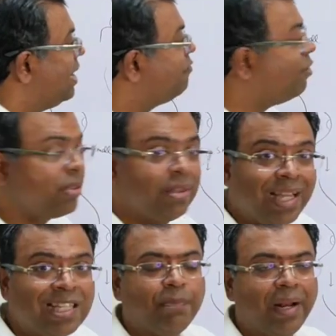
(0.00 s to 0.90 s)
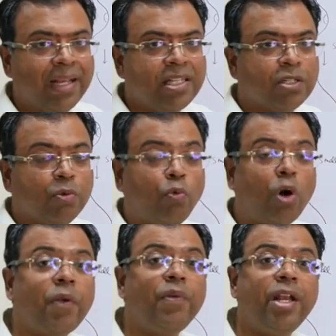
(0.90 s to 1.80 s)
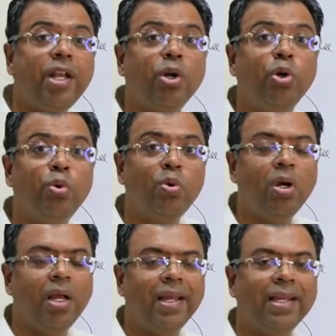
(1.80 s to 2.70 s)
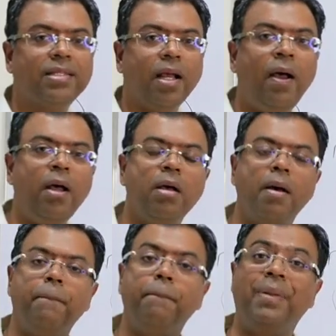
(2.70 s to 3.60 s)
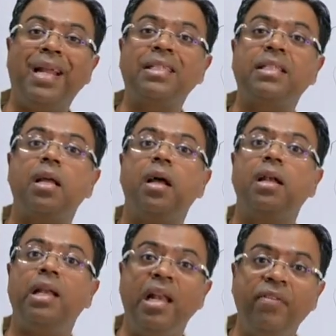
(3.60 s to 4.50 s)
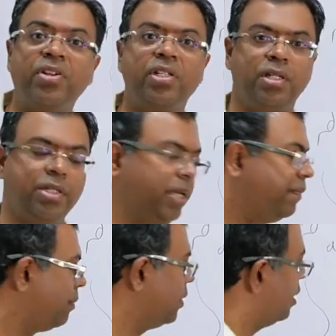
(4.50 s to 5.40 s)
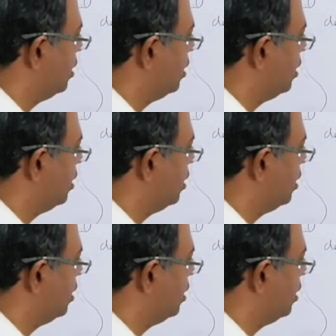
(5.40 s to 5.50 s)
And for this breast, what we need to do is a breast lift surgery